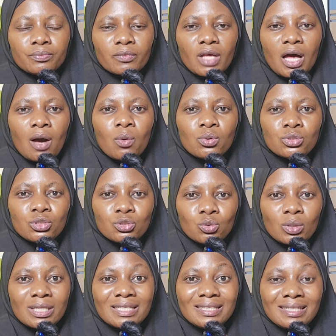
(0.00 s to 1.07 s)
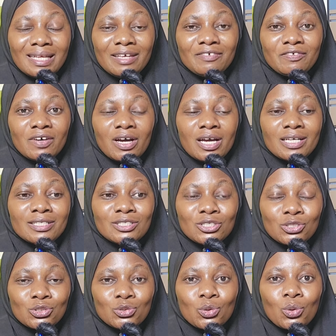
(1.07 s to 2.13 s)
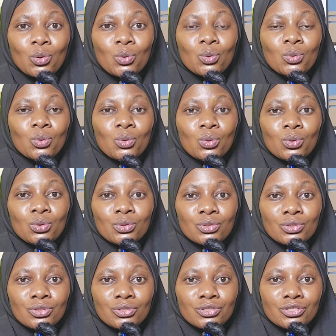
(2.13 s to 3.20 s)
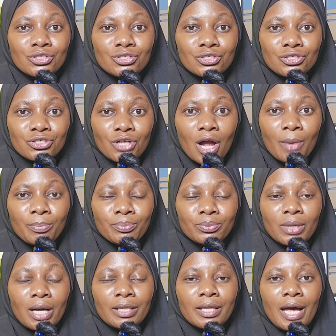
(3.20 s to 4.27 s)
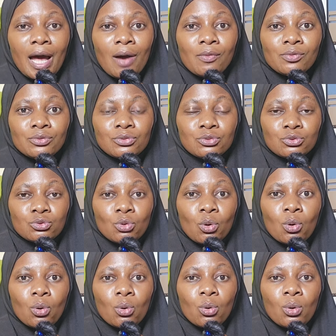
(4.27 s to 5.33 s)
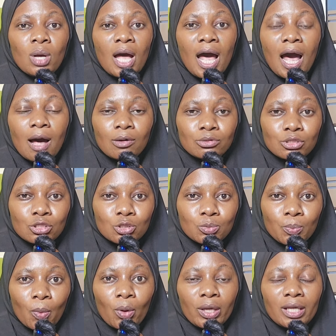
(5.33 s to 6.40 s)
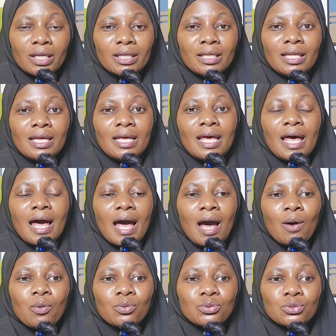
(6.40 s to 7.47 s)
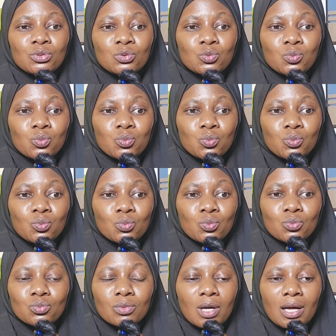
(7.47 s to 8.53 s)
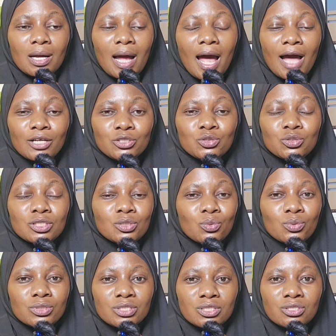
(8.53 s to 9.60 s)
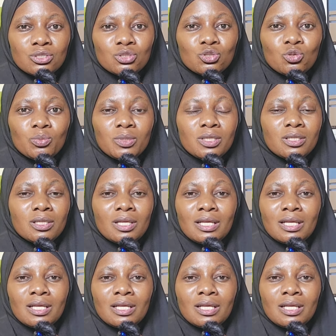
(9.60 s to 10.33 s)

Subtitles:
clever and so sharp, and I was so outspoken. I was actually considered to be